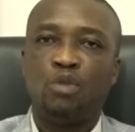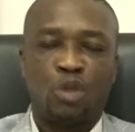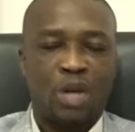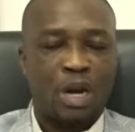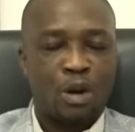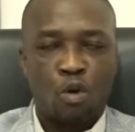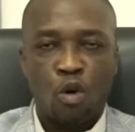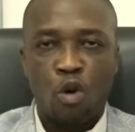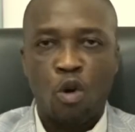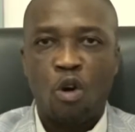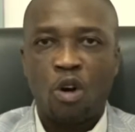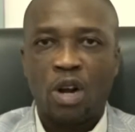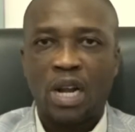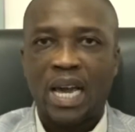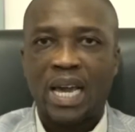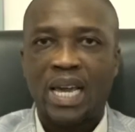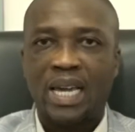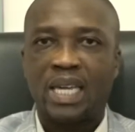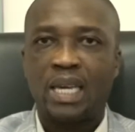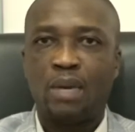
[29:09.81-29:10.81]
You can go
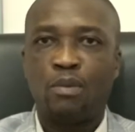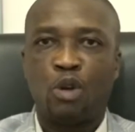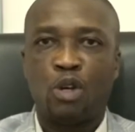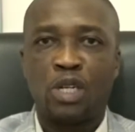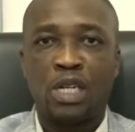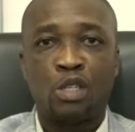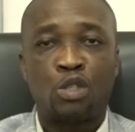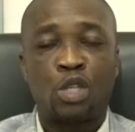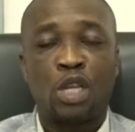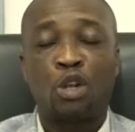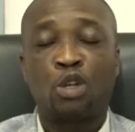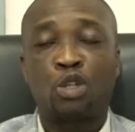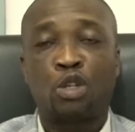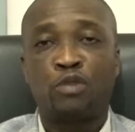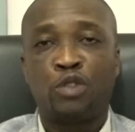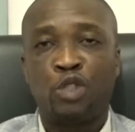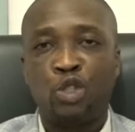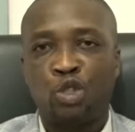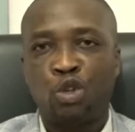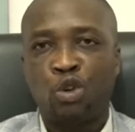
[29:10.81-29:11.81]
online again, because there's a lot
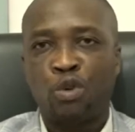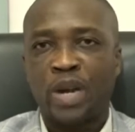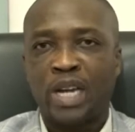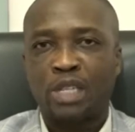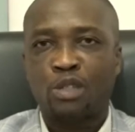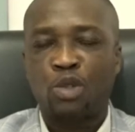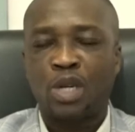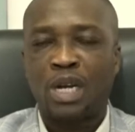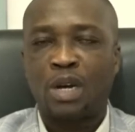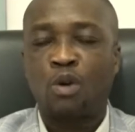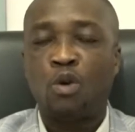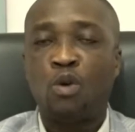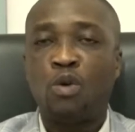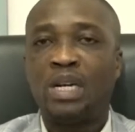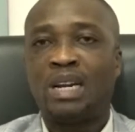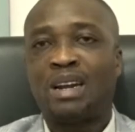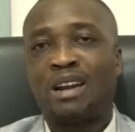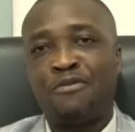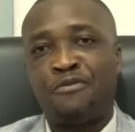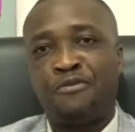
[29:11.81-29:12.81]
of tutorials you can go.
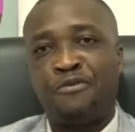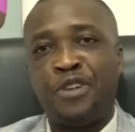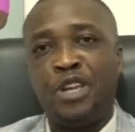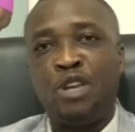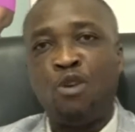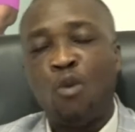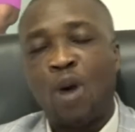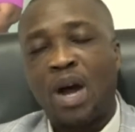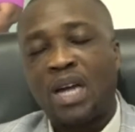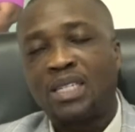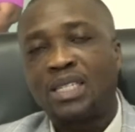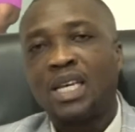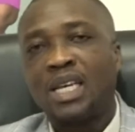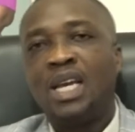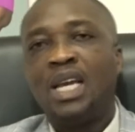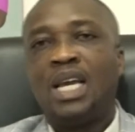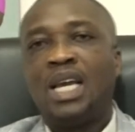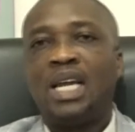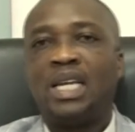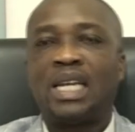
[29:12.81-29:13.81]
There are free ones
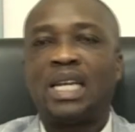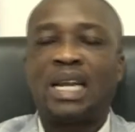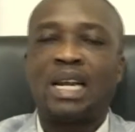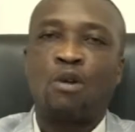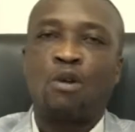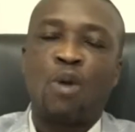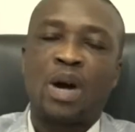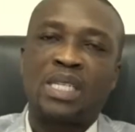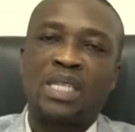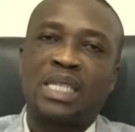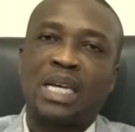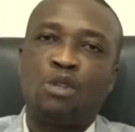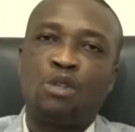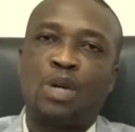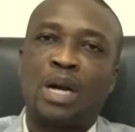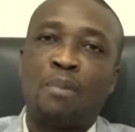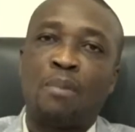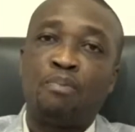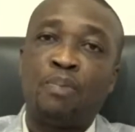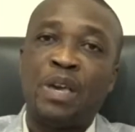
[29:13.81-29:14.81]
and there are ones that you
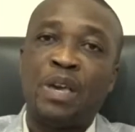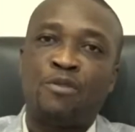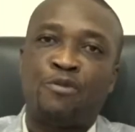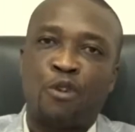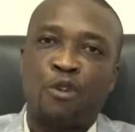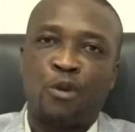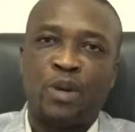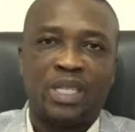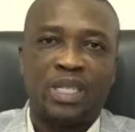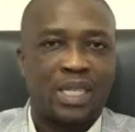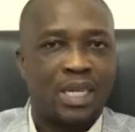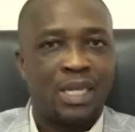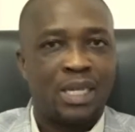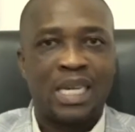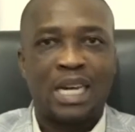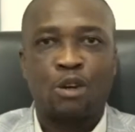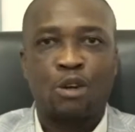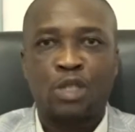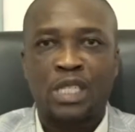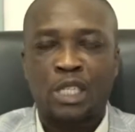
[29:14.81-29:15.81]
can pay for it, and
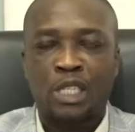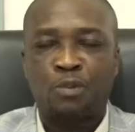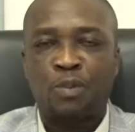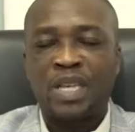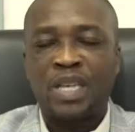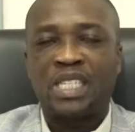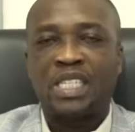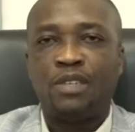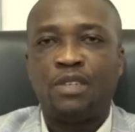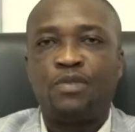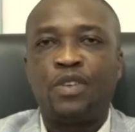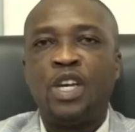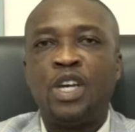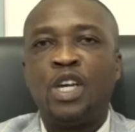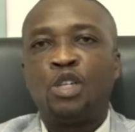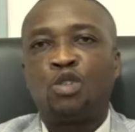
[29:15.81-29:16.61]
they are not expensive.